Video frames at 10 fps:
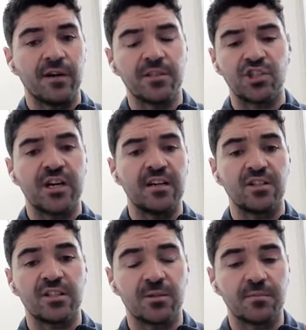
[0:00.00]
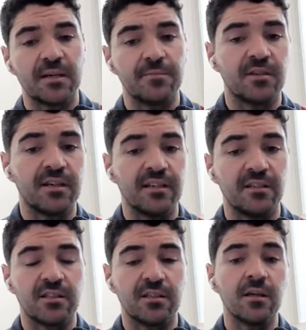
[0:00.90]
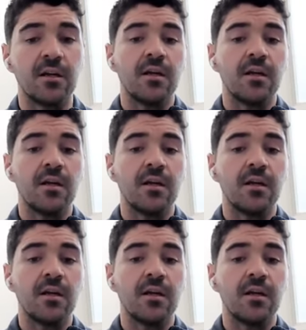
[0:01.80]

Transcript: I know it's challenging sometimes on the hill to